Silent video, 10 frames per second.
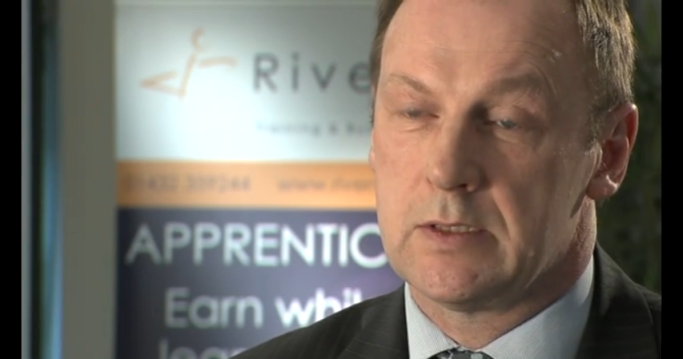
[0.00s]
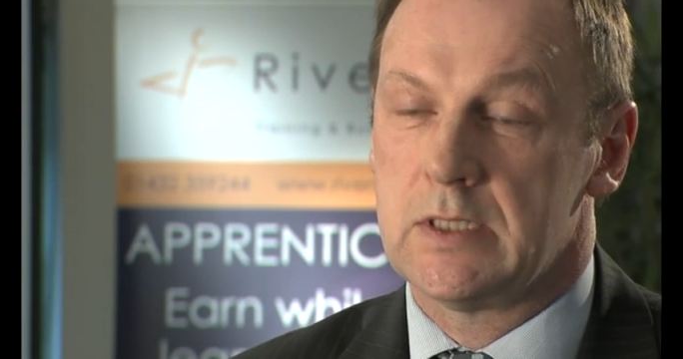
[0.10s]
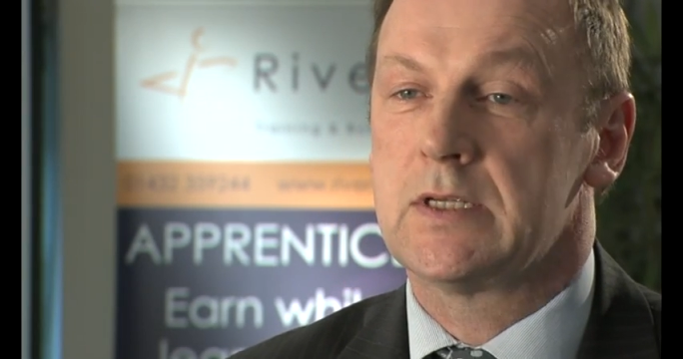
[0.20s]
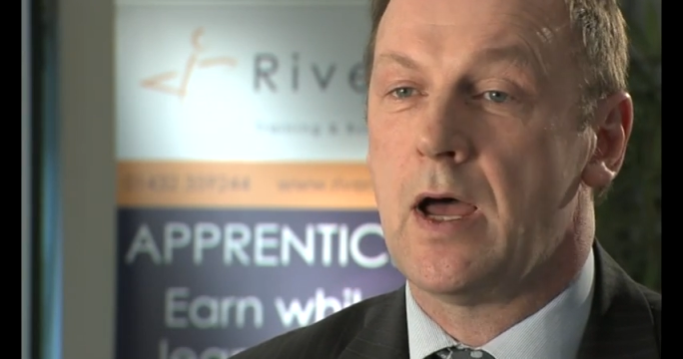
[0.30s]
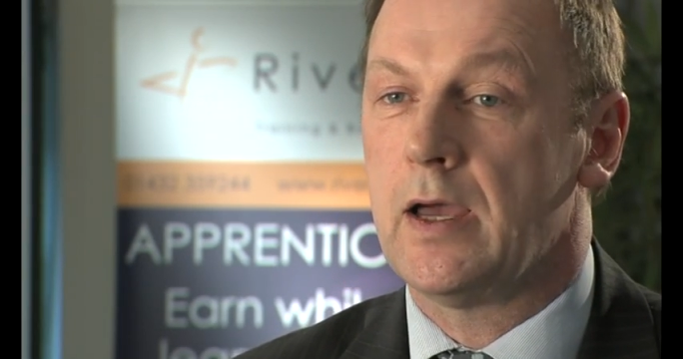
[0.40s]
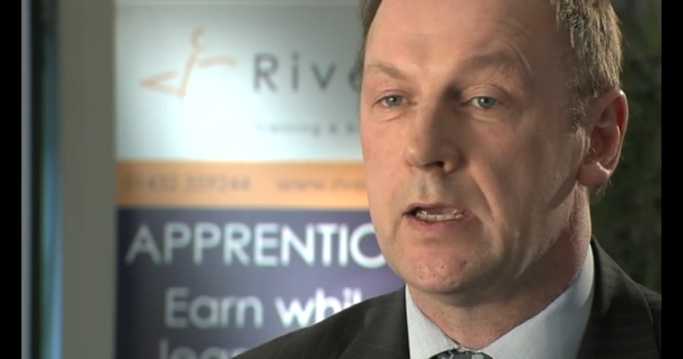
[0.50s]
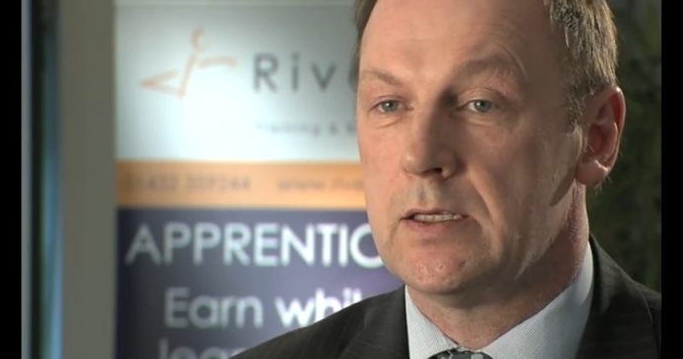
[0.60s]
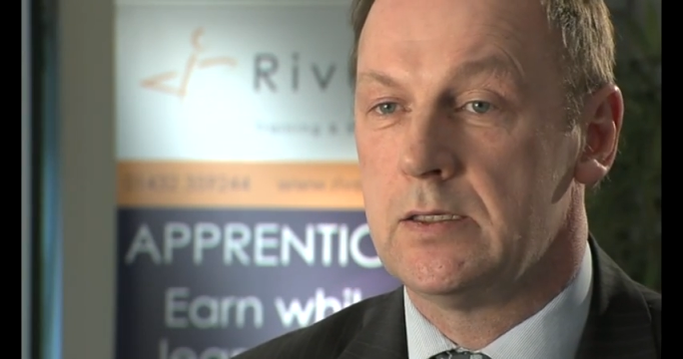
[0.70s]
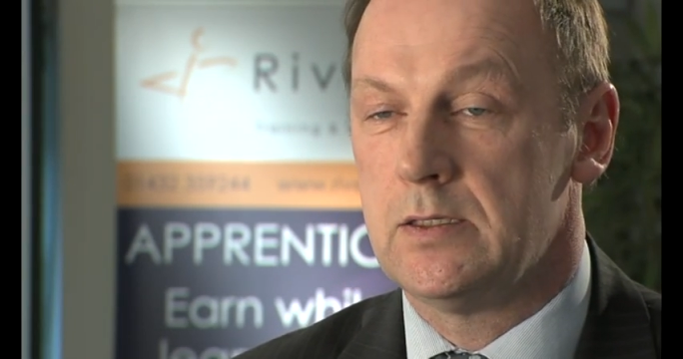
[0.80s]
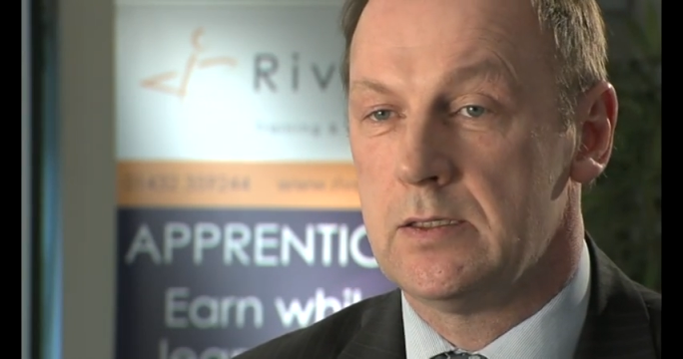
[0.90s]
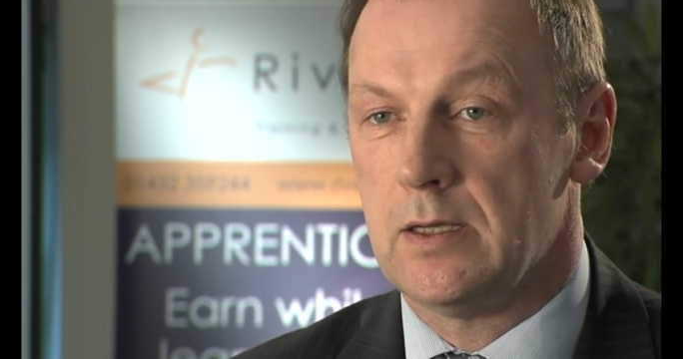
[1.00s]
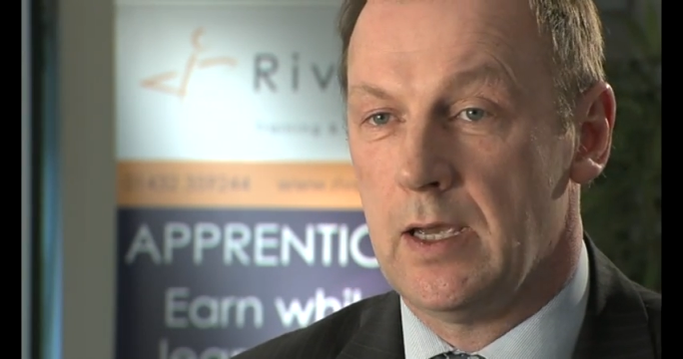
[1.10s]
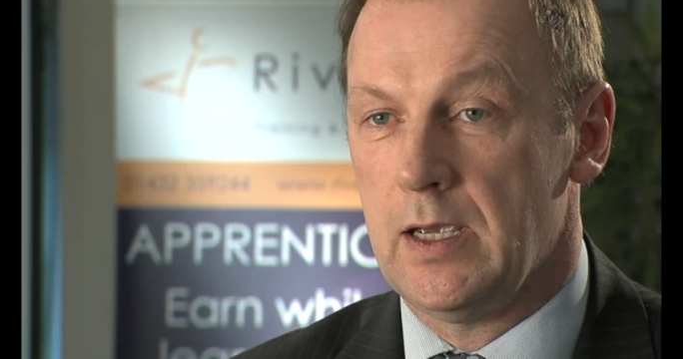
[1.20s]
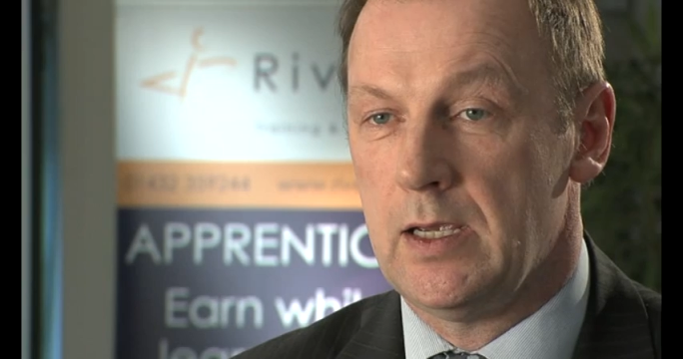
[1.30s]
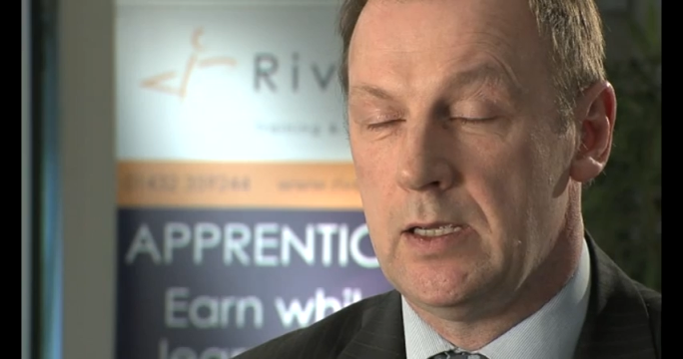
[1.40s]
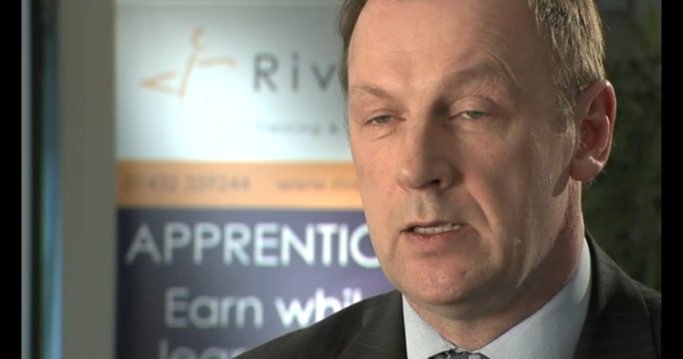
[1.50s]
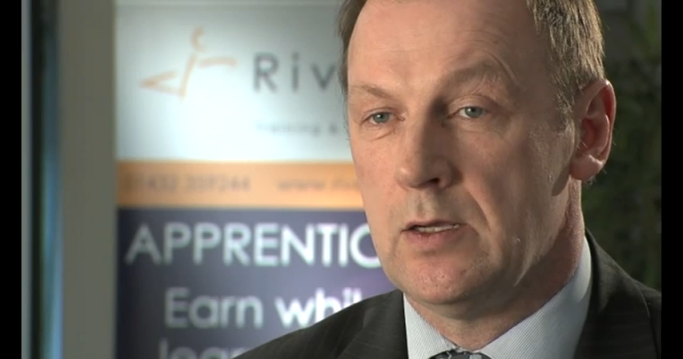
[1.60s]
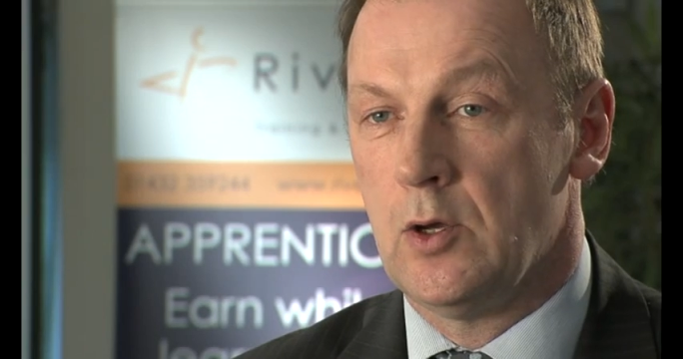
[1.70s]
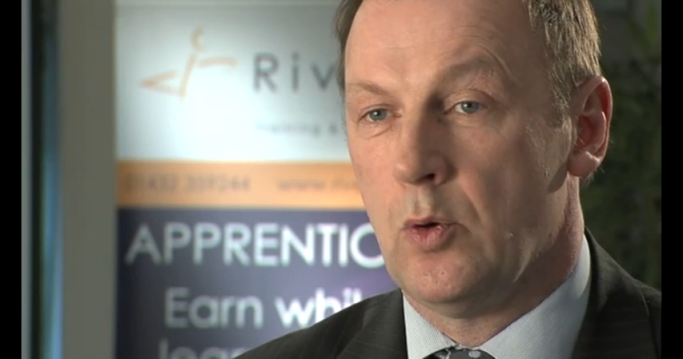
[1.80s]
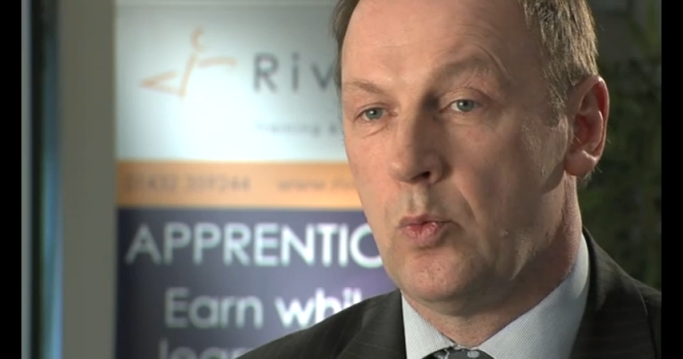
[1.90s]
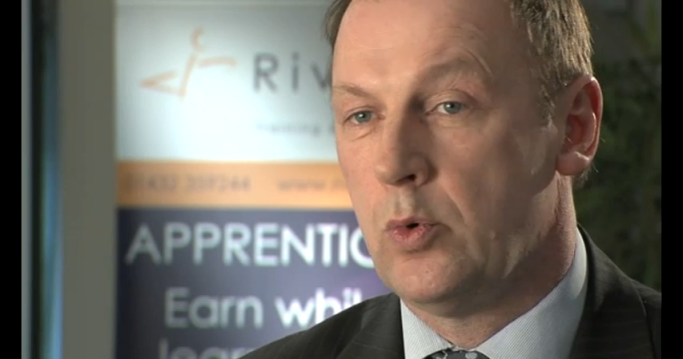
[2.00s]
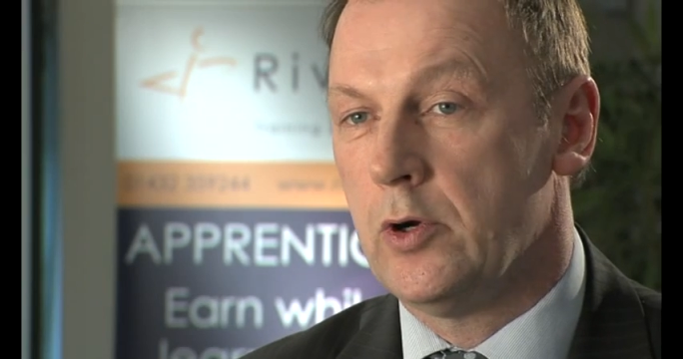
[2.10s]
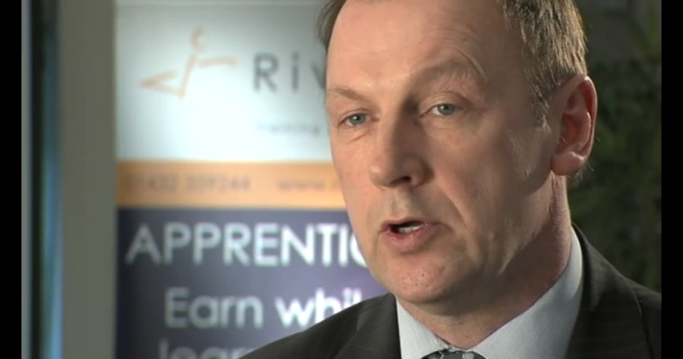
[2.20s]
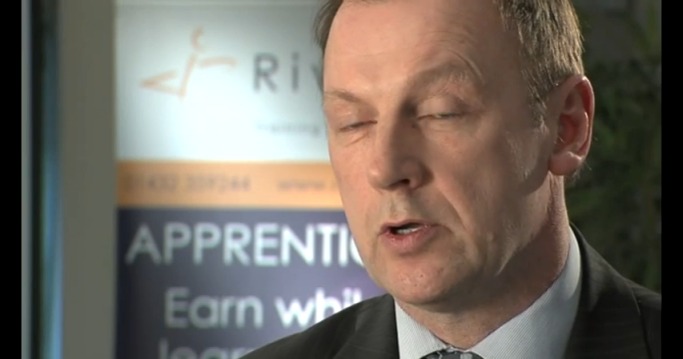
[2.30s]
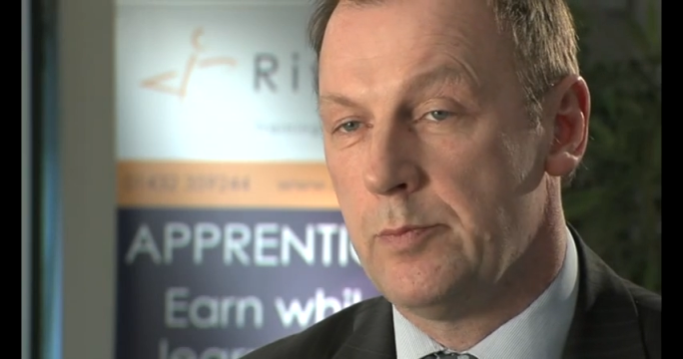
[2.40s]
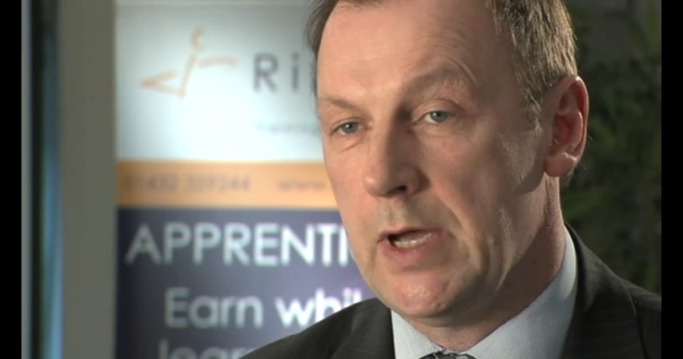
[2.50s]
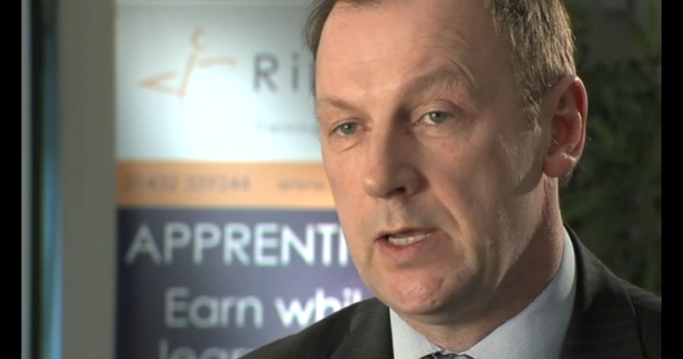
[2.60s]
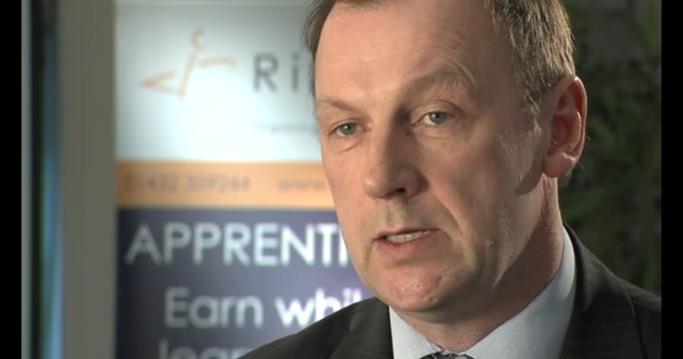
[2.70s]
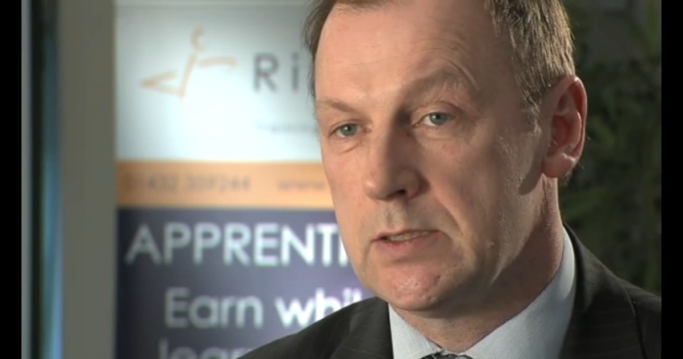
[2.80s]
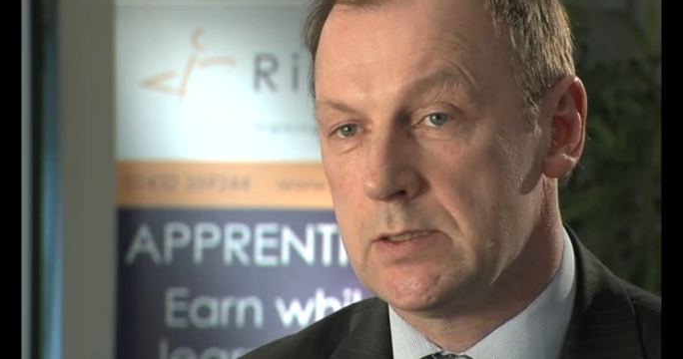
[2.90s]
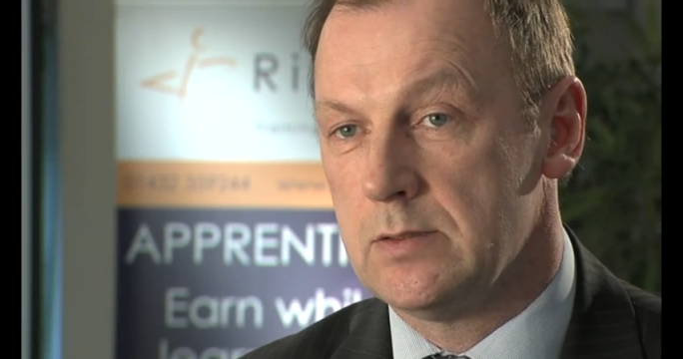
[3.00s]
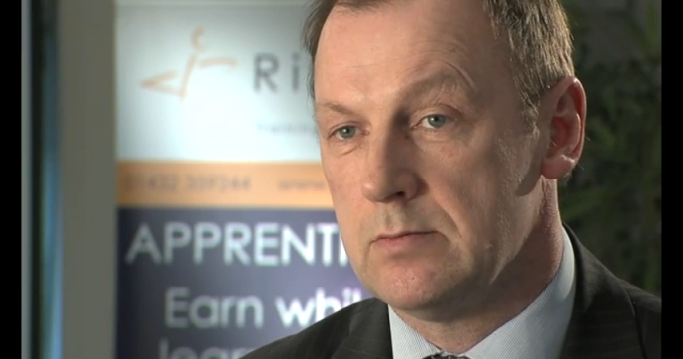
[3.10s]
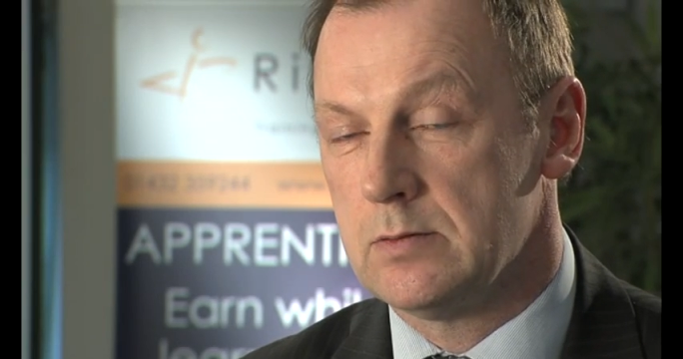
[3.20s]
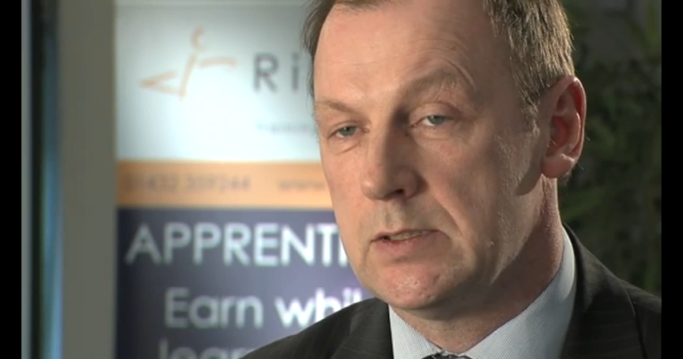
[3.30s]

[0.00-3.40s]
designed a work-based